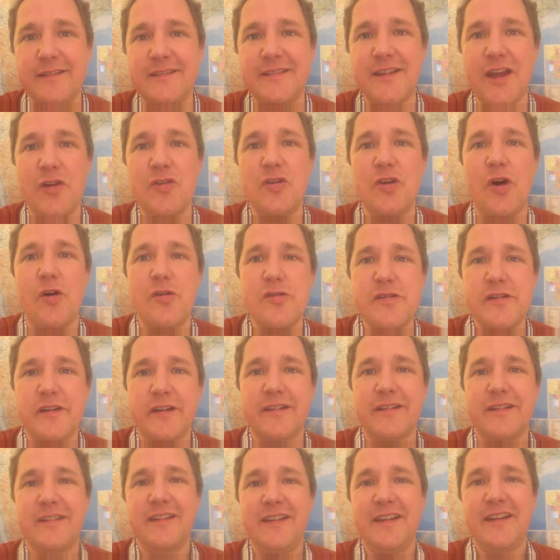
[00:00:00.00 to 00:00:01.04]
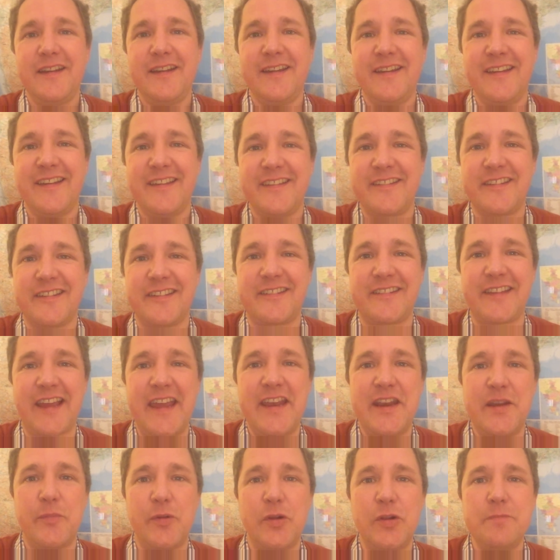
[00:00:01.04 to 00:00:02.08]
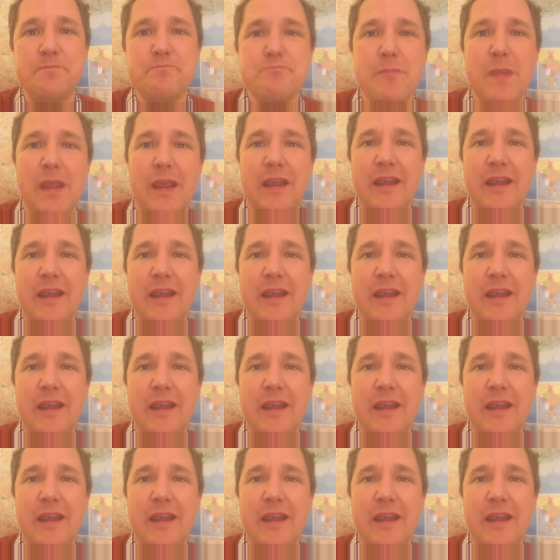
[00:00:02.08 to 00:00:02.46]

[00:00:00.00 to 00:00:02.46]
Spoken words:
no longer sustainable.